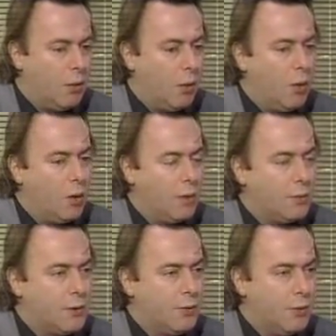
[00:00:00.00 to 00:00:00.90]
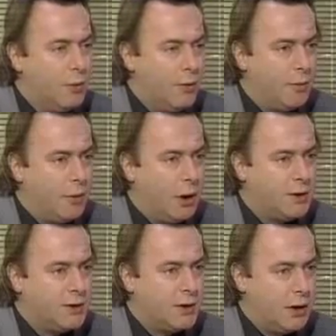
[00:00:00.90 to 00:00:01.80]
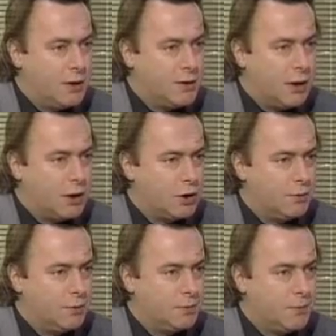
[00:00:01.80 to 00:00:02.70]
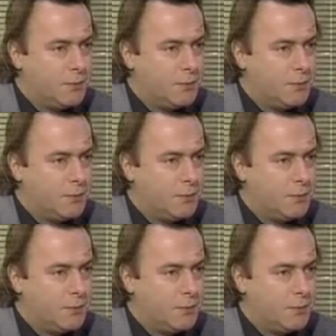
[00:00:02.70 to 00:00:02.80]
or remove it by a cesarean section